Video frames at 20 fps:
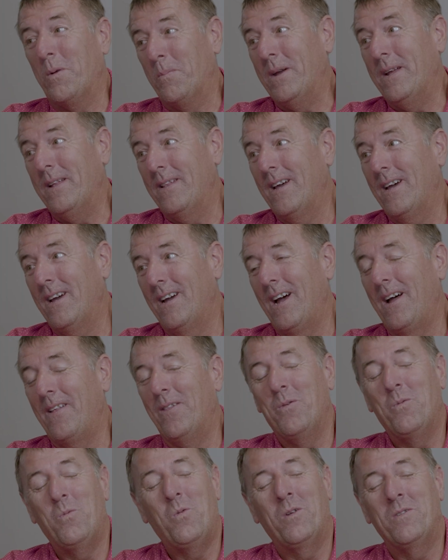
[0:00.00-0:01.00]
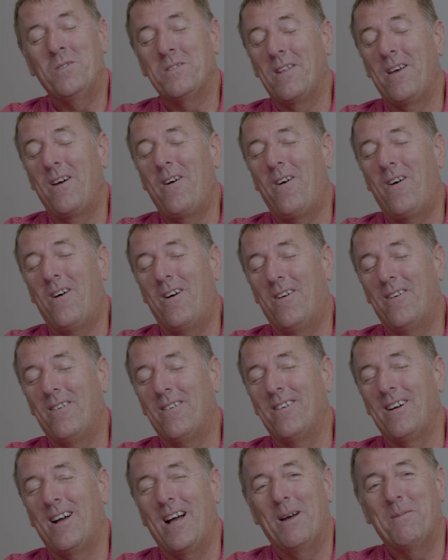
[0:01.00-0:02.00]
want to be there and the ones that
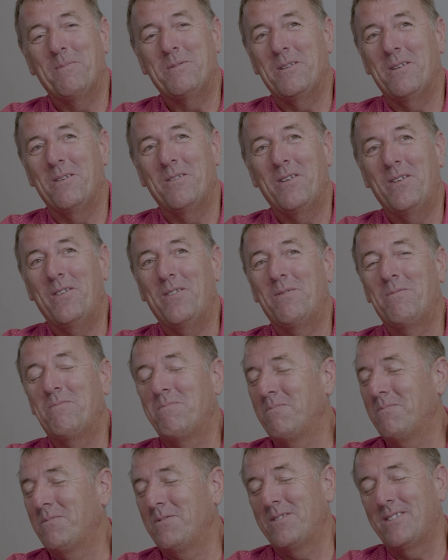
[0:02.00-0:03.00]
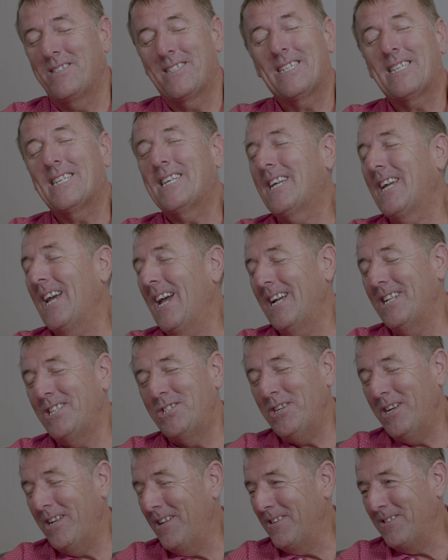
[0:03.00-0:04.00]
are absolutely
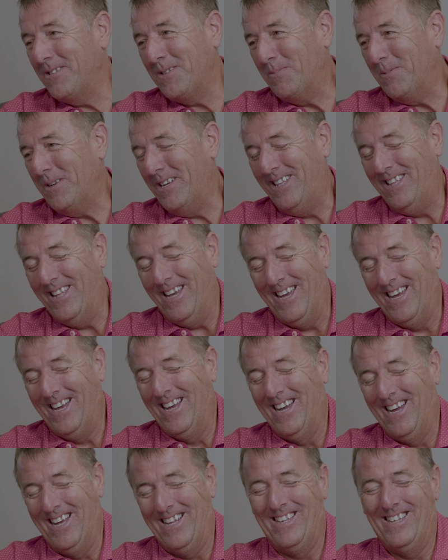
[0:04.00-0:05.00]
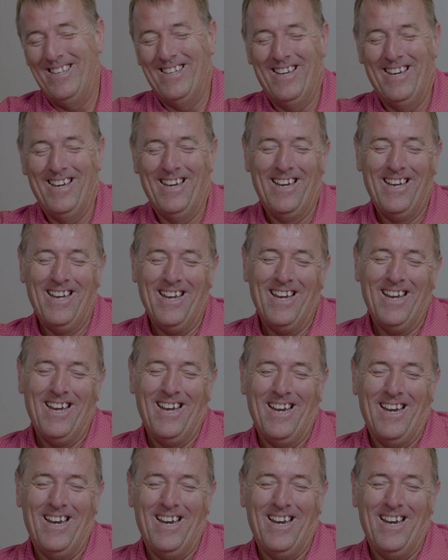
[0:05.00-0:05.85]
scared shitless to be there.